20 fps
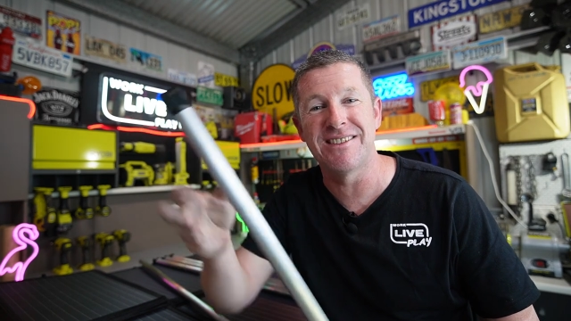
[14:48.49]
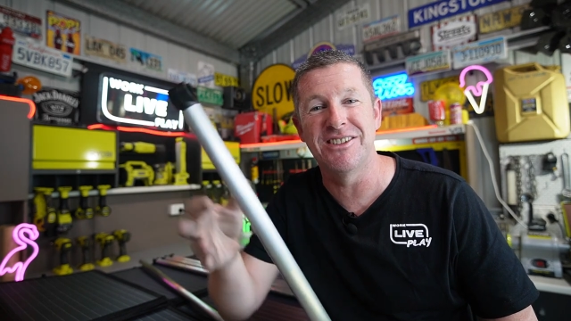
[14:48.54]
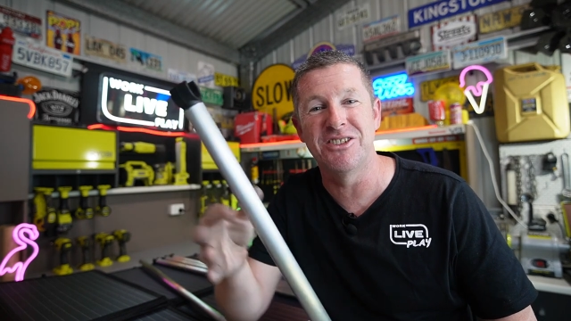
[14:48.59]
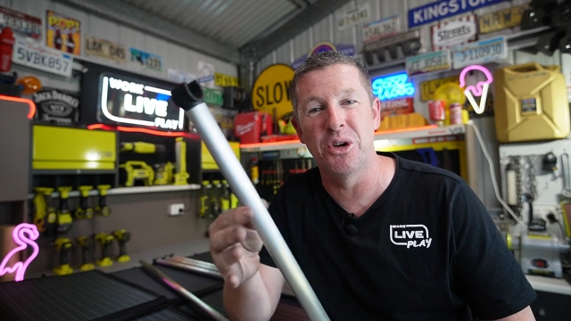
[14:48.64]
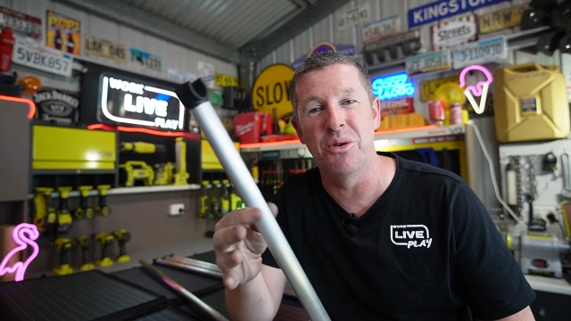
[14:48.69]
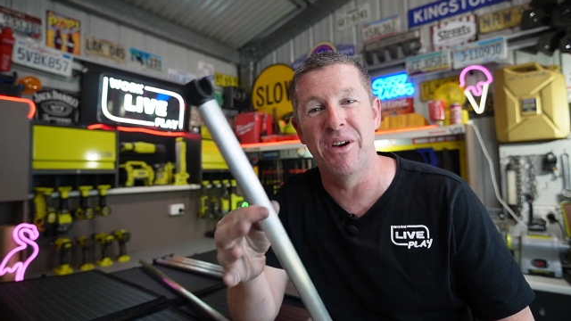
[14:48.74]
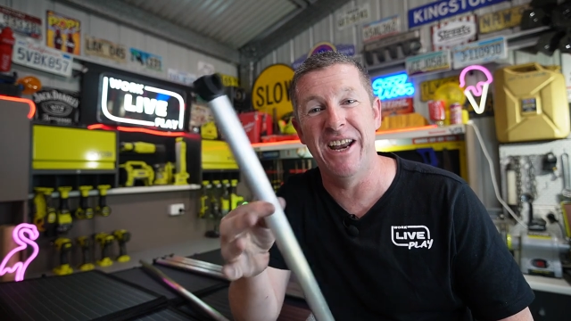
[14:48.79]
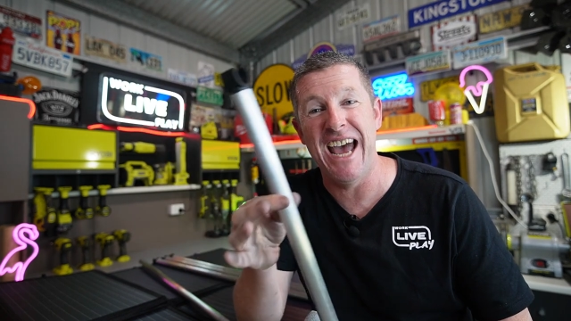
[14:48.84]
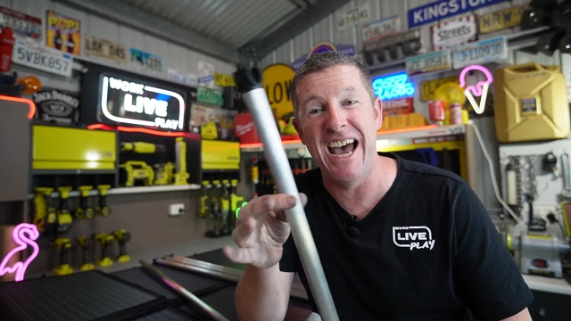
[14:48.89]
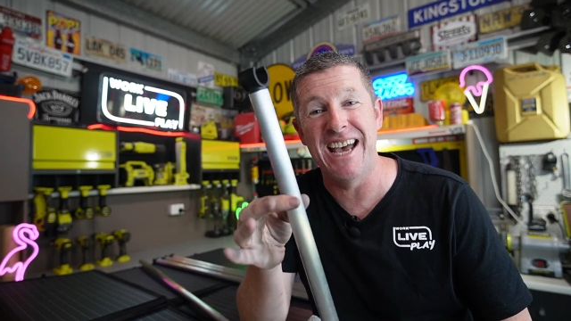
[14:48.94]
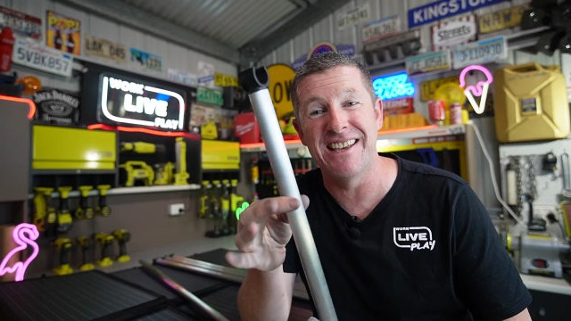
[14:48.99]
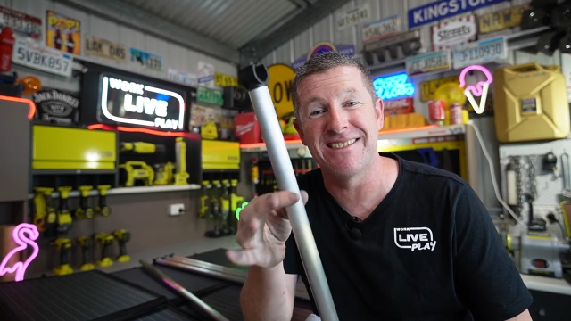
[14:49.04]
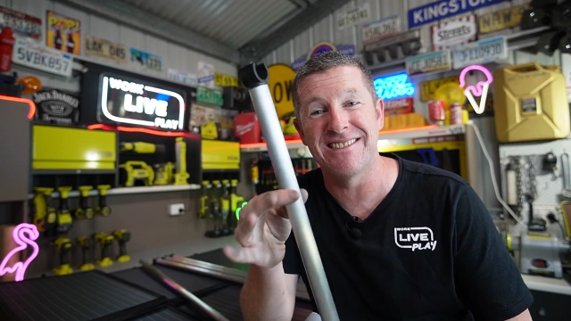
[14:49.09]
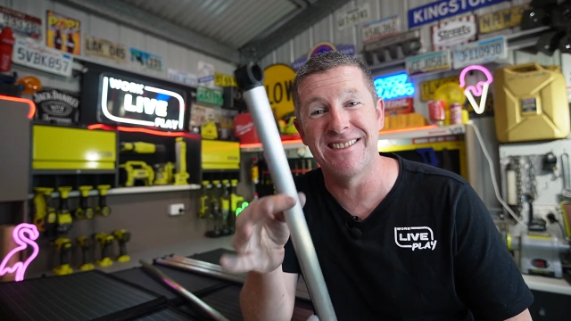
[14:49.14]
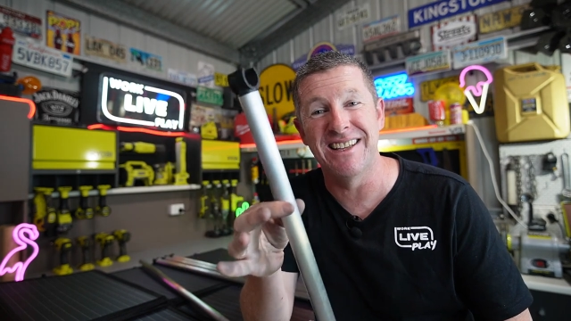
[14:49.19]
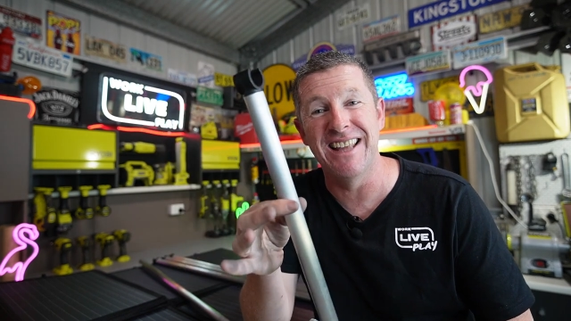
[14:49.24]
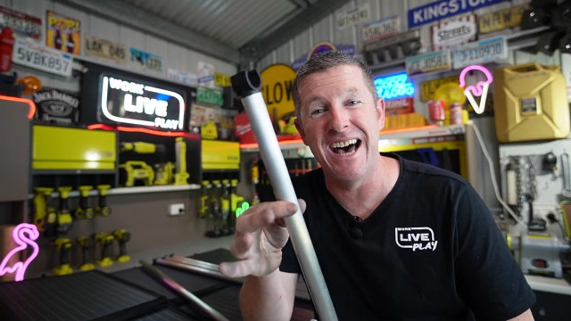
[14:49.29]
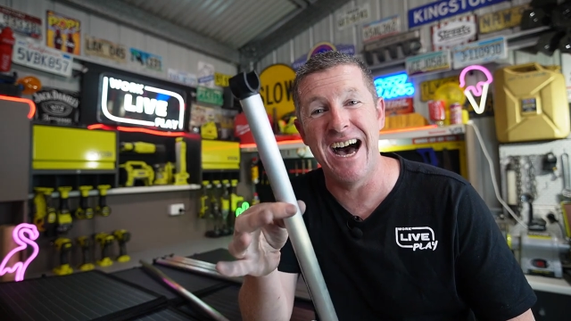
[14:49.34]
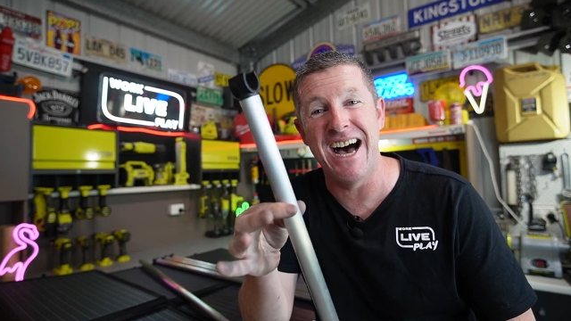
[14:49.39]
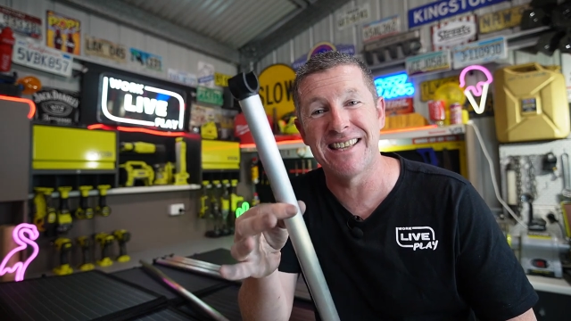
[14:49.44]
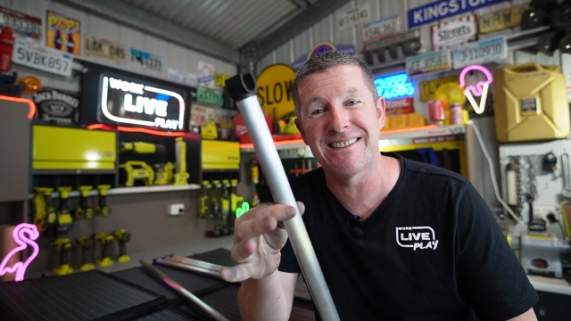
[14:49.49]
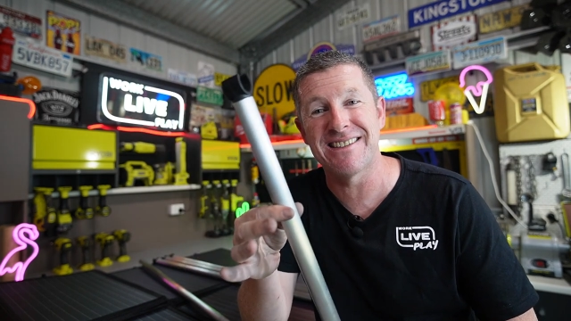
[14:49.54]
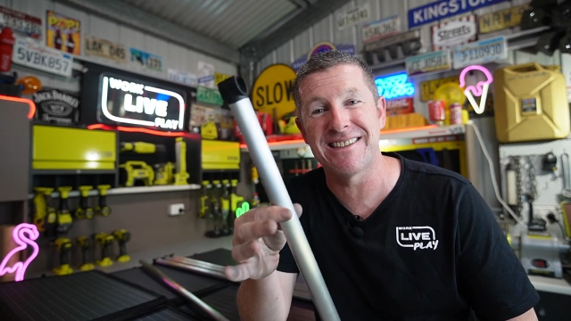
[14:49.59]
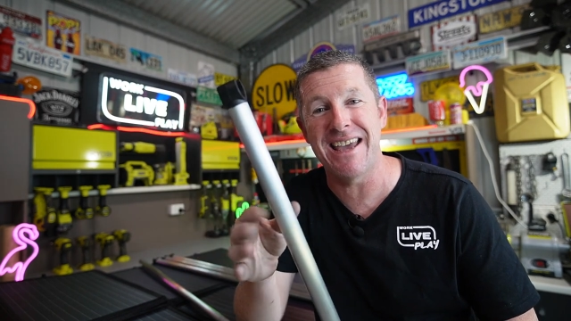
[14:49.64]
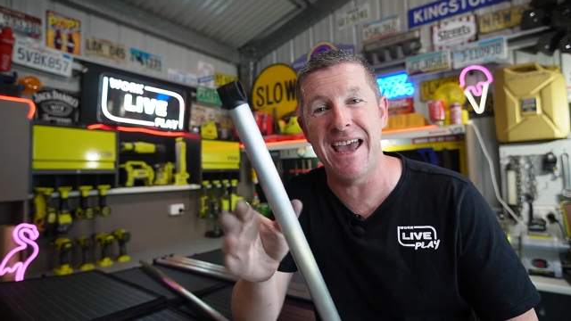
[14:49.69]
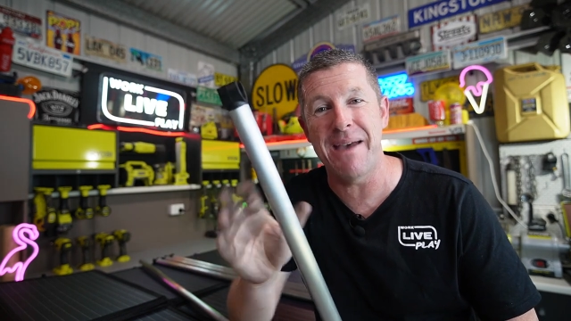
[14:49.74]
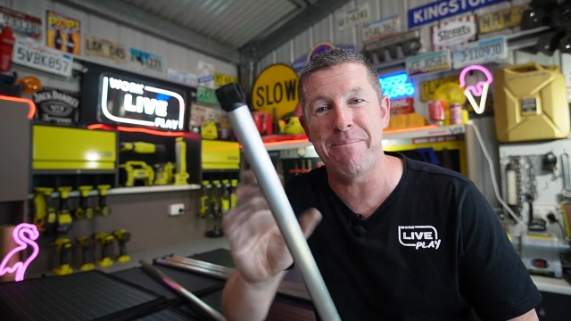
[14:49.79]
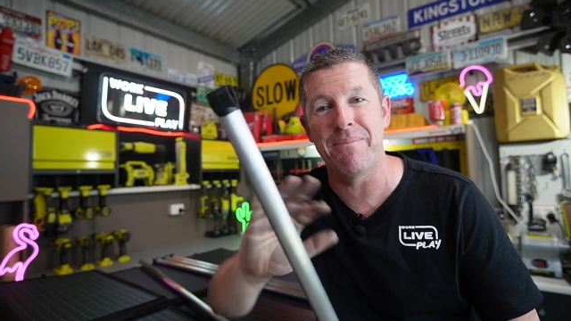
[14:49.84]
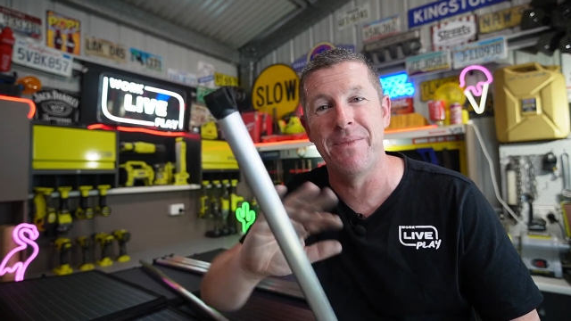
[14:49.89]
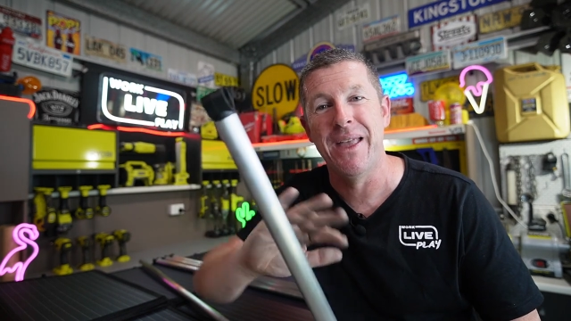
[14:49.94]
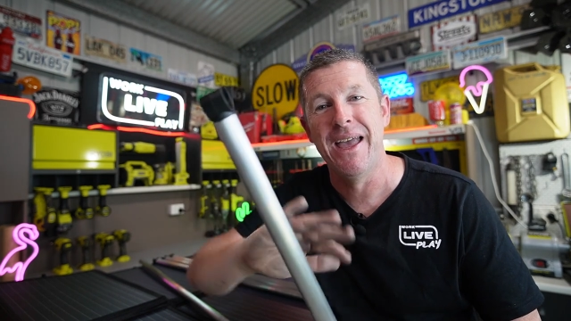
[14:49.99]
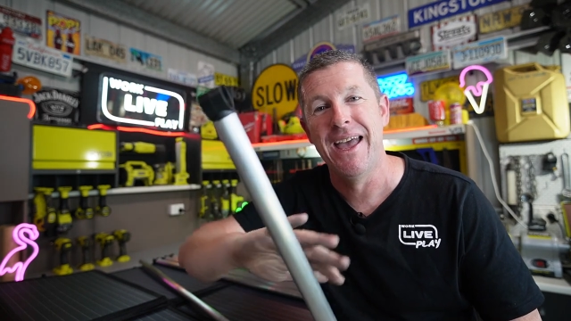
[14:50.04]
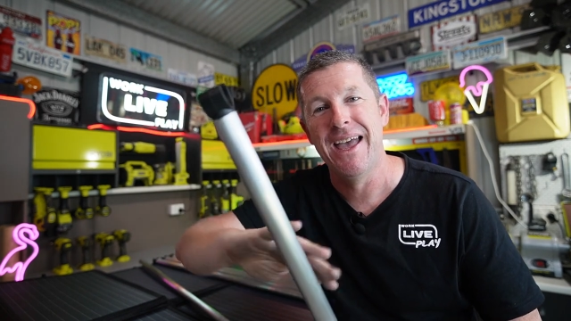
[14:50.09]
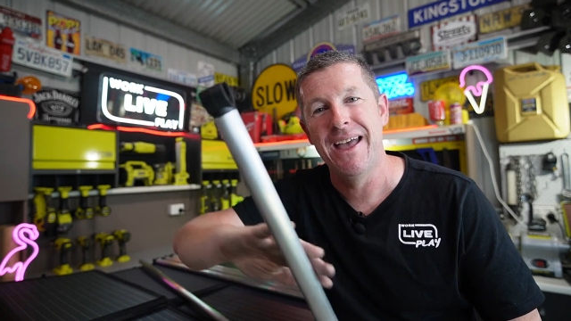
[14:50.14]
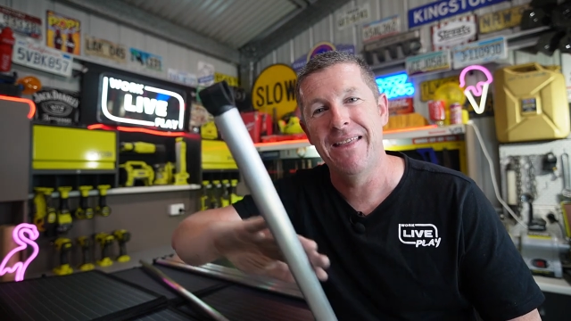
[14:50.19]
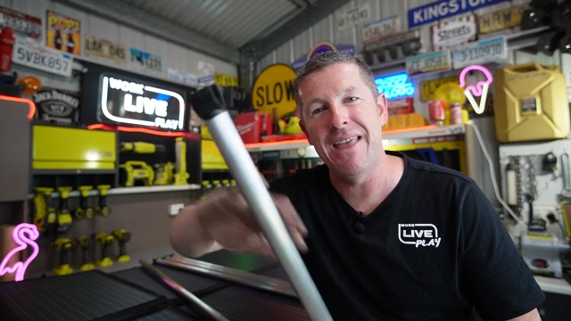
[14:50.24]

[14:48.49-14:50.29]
to do it as the last step.